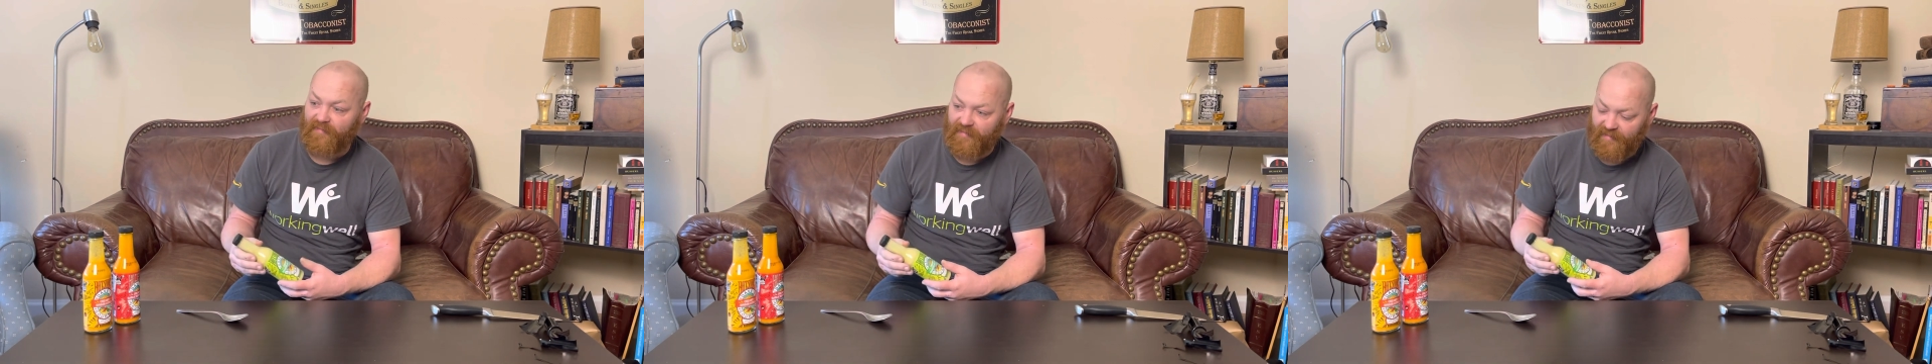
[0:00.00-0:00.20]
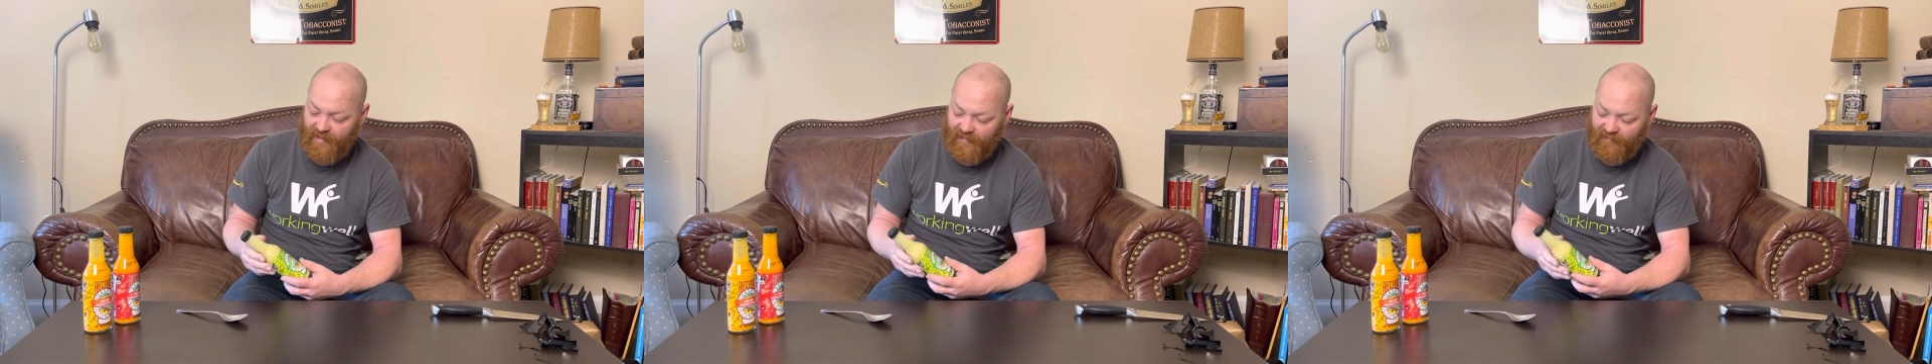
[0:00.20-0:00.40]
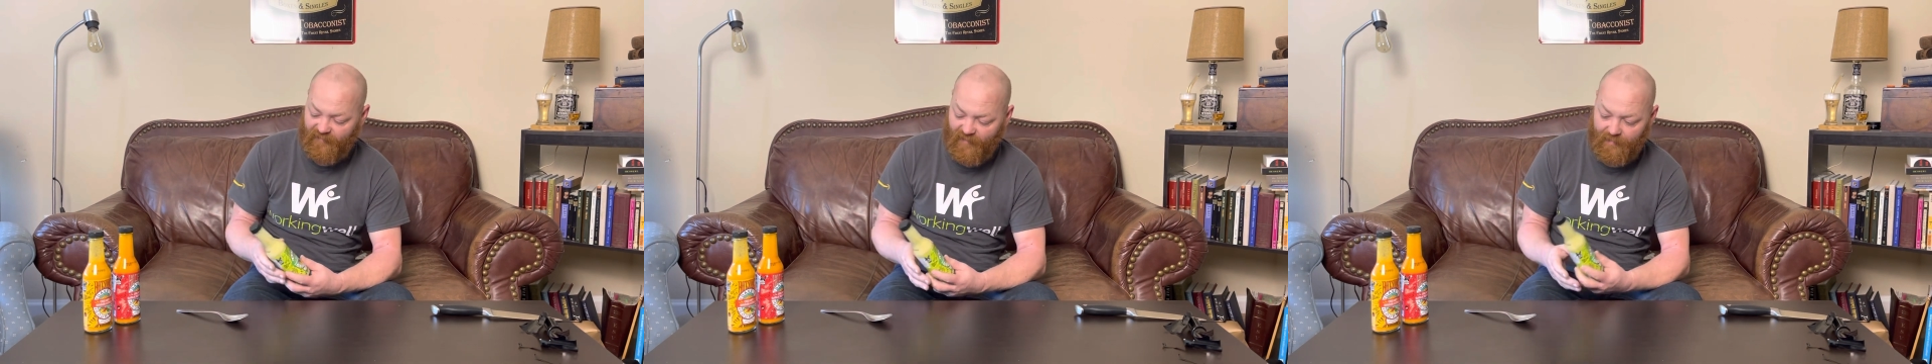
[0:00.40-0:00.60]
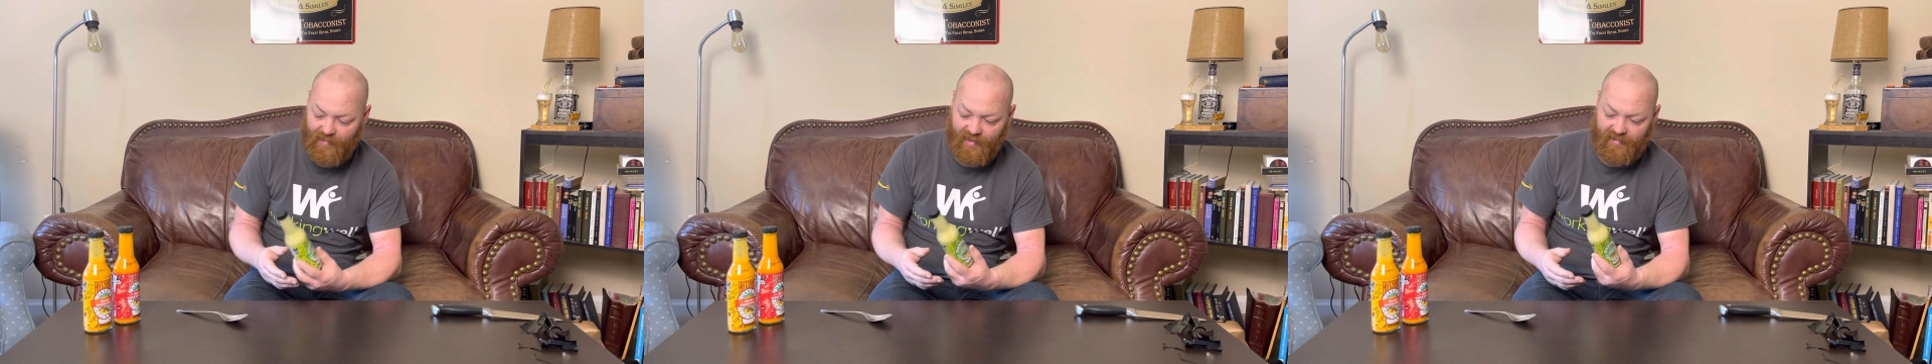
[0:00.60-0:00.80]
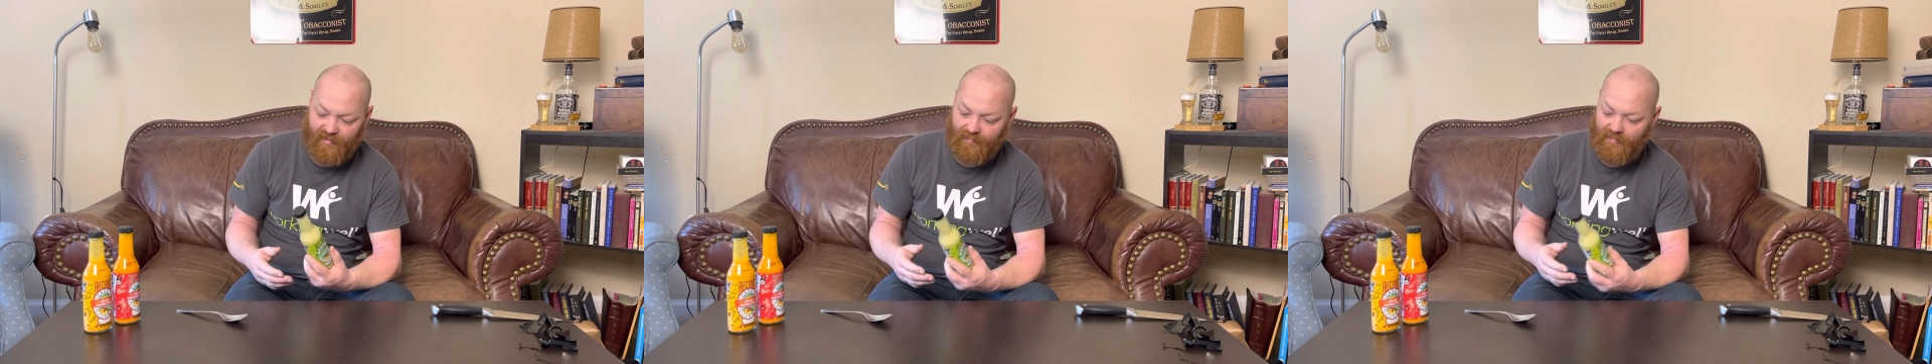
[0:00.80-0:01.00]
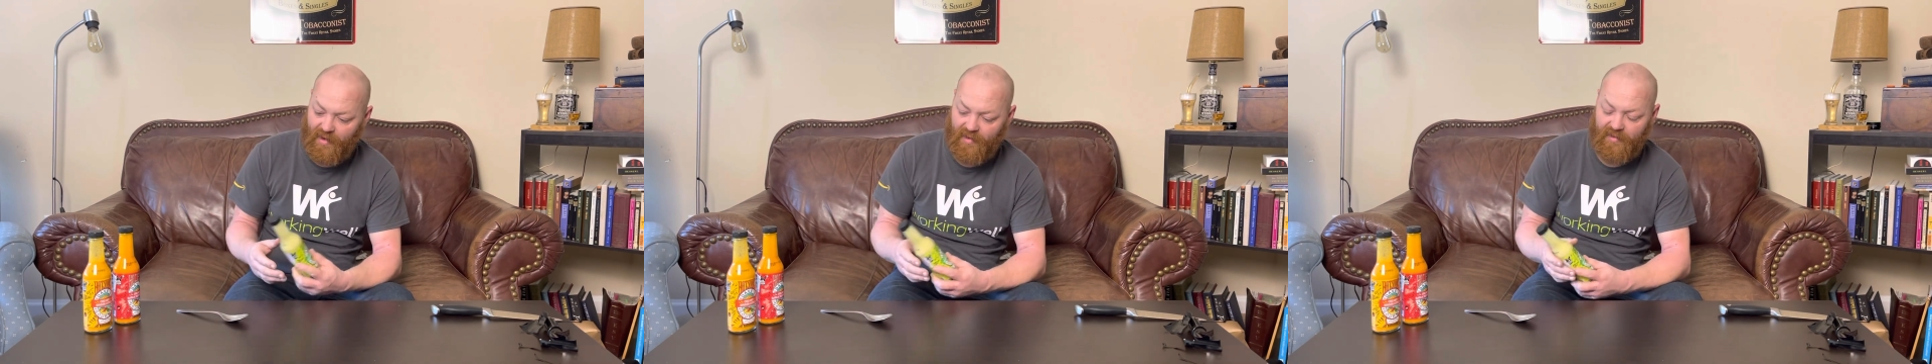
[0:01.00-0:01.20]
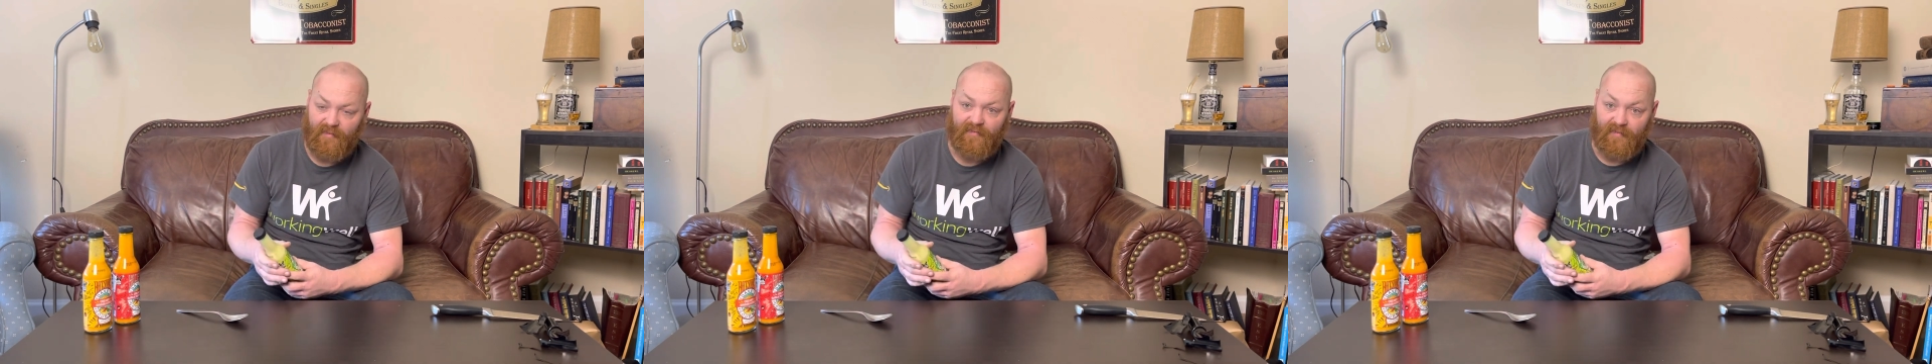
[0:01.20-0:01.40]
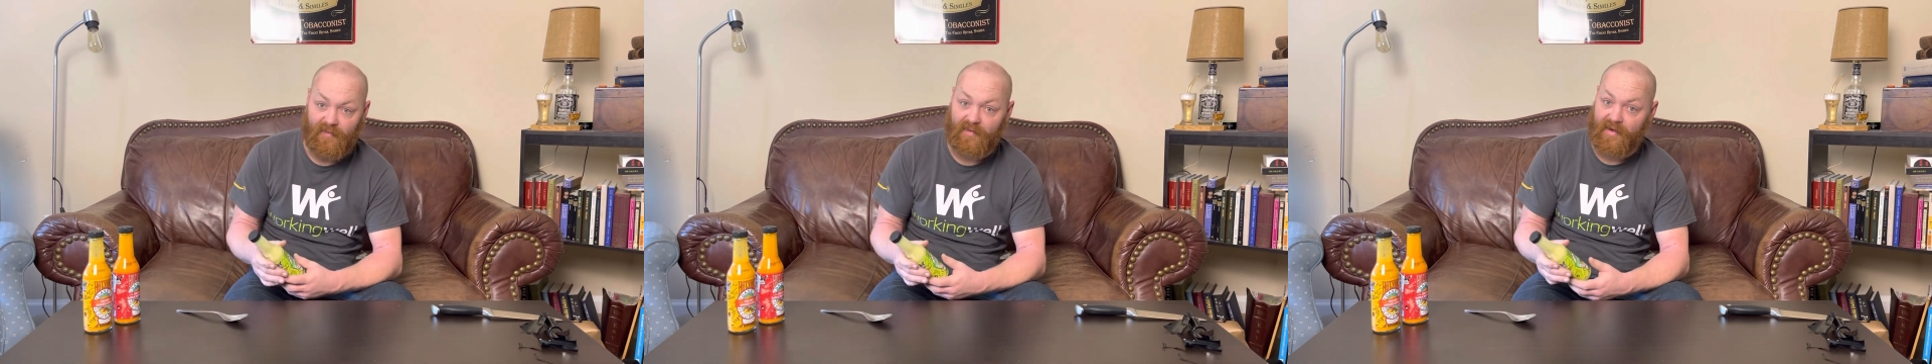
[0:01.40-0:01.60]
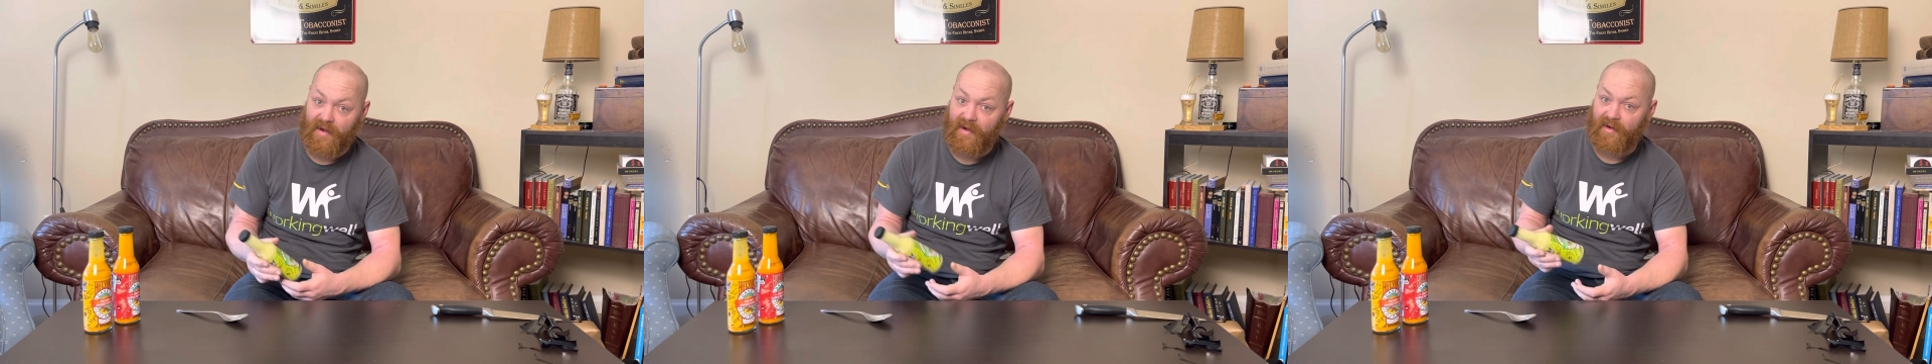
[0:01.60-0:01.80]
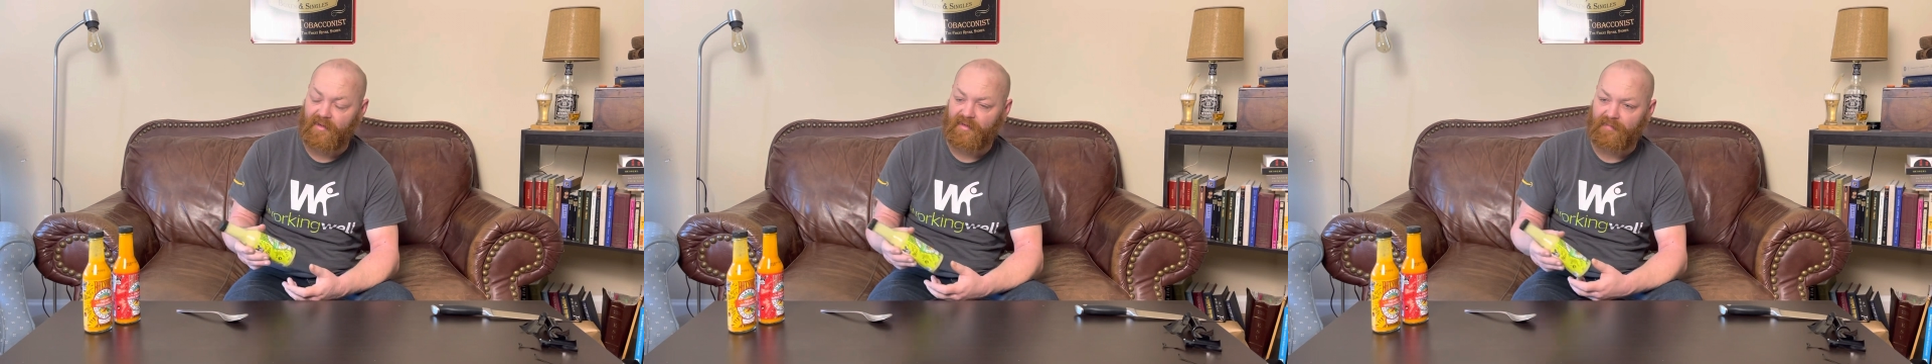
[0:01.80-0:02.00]
It's like $5 a bottle for an
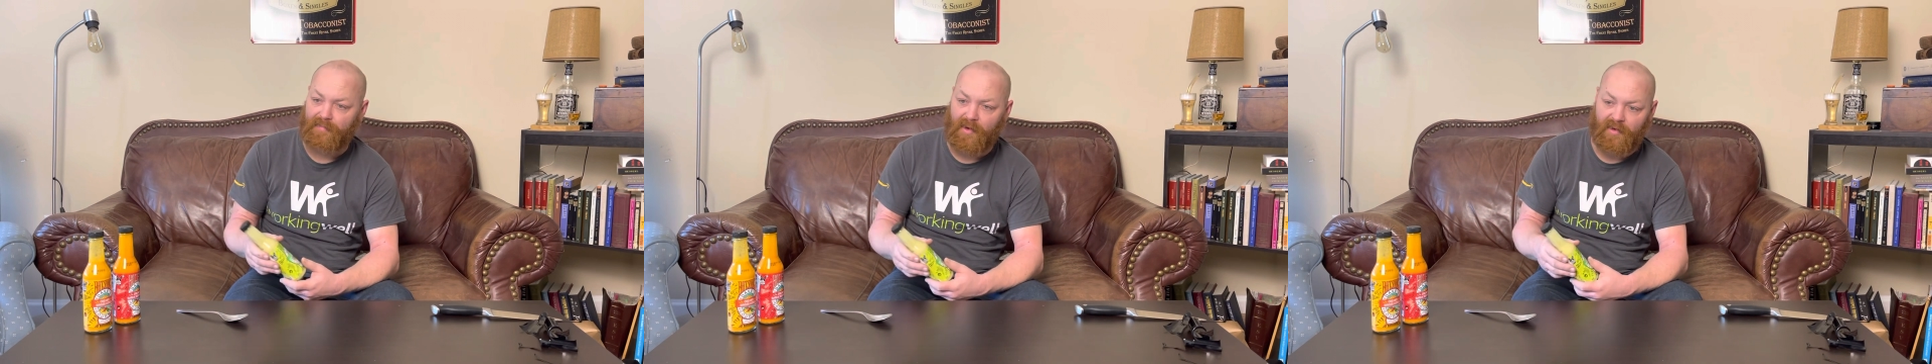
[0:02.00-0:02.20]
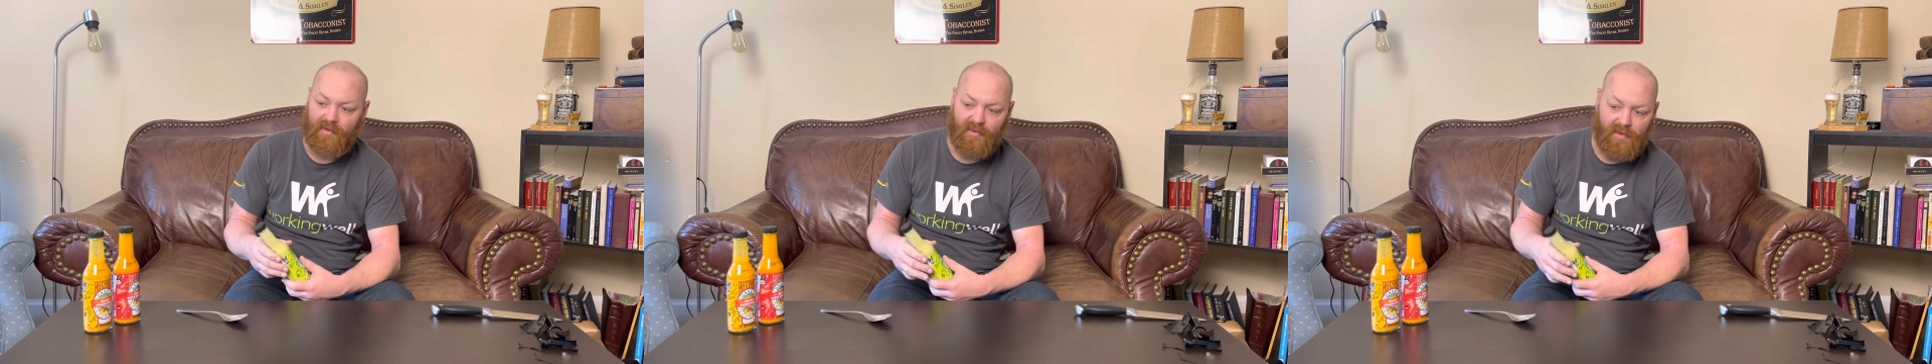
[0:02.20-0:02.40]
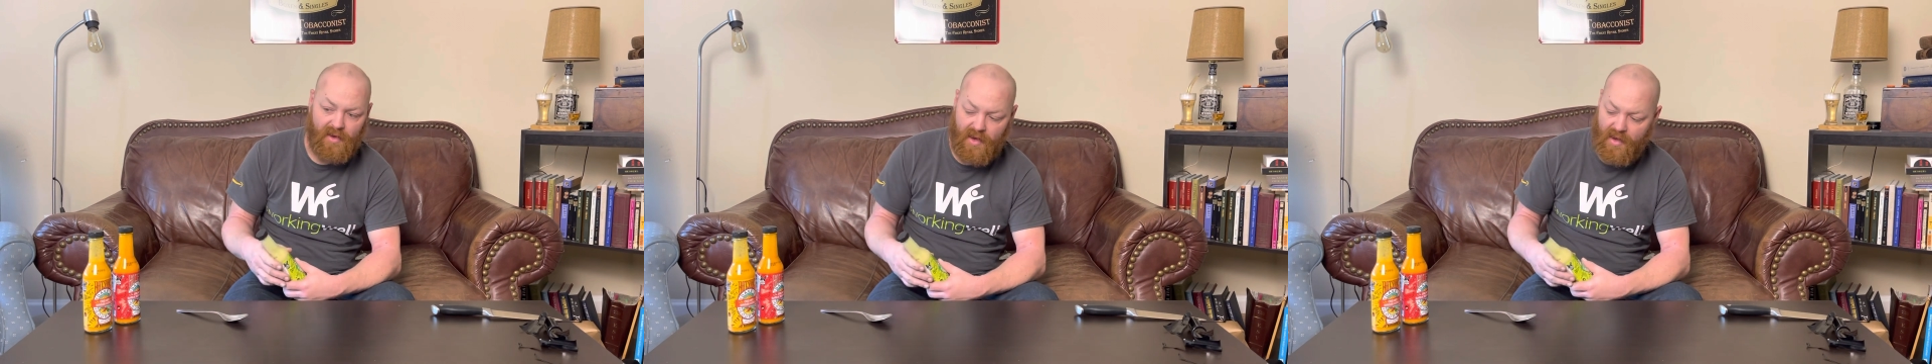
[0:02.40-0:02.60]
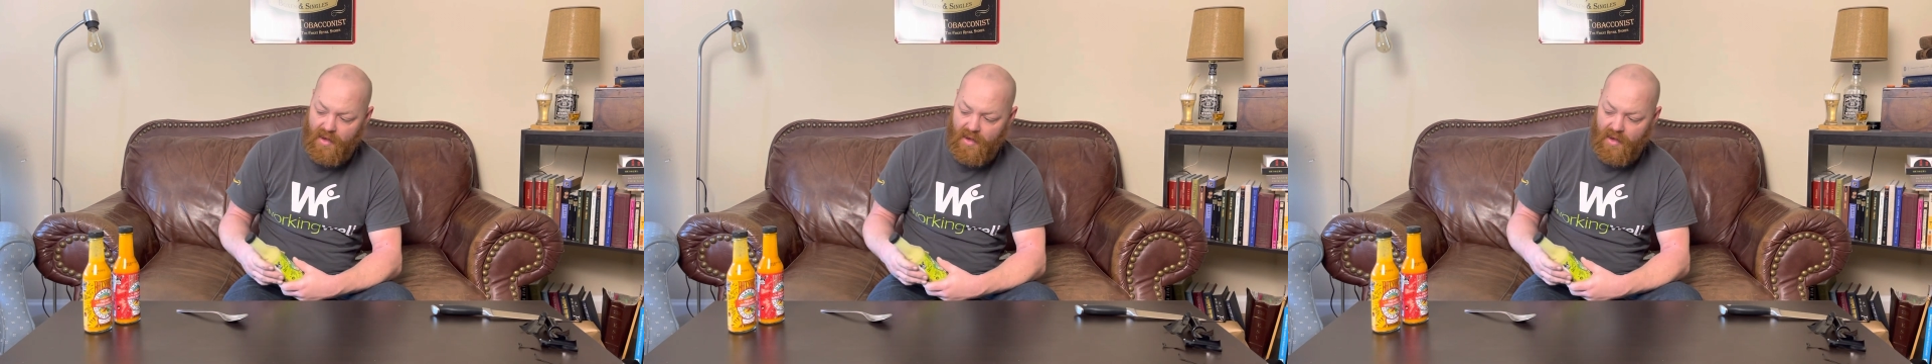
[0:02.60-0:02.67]
8-ounce bottle.